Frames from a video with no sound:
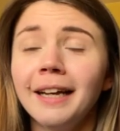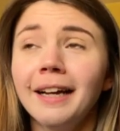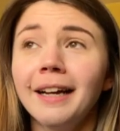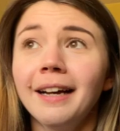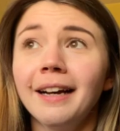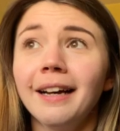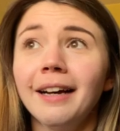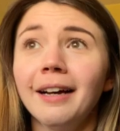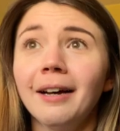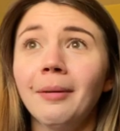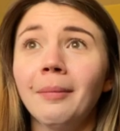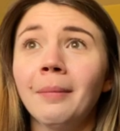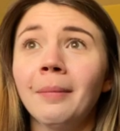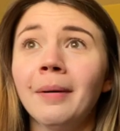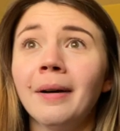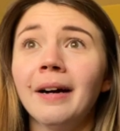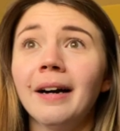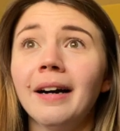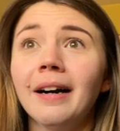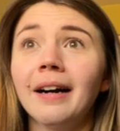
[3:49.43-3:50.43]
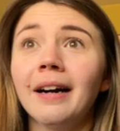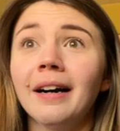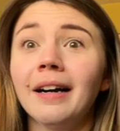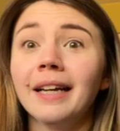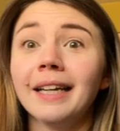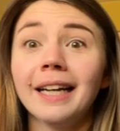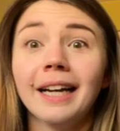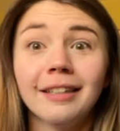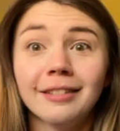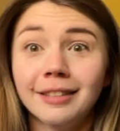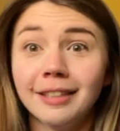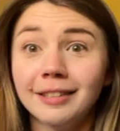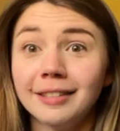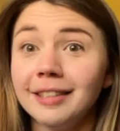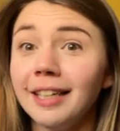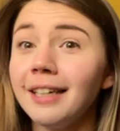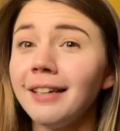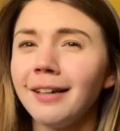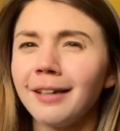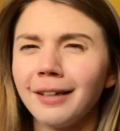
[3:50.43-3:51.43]
As I
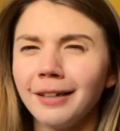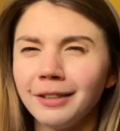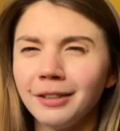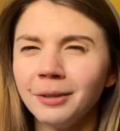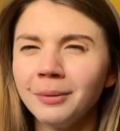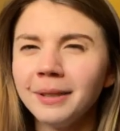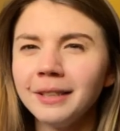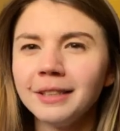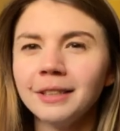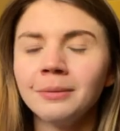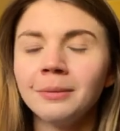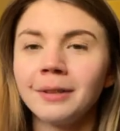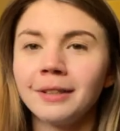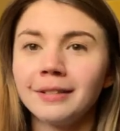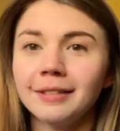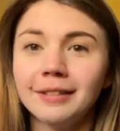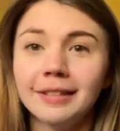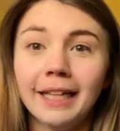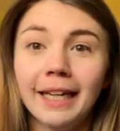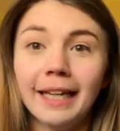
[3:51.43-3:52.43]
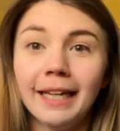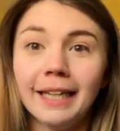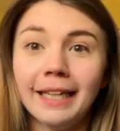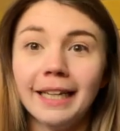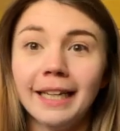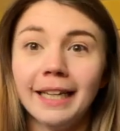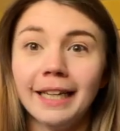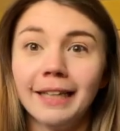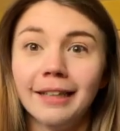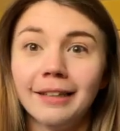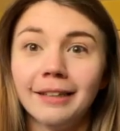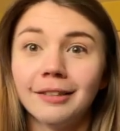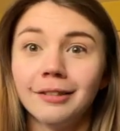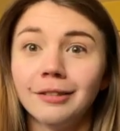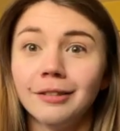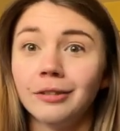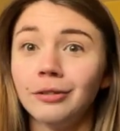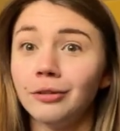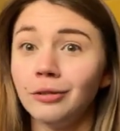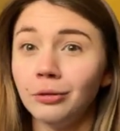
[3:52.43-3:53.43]
said, I knew I didn't want to stay in
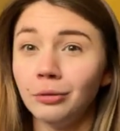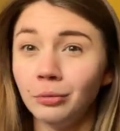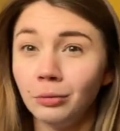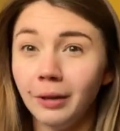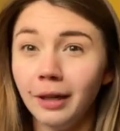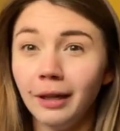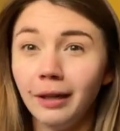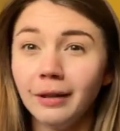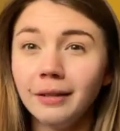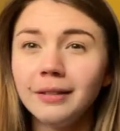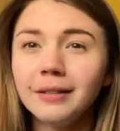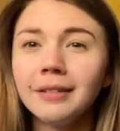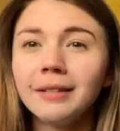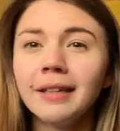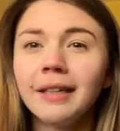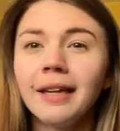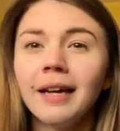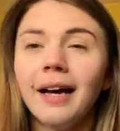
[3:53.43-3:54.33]
the zoo world.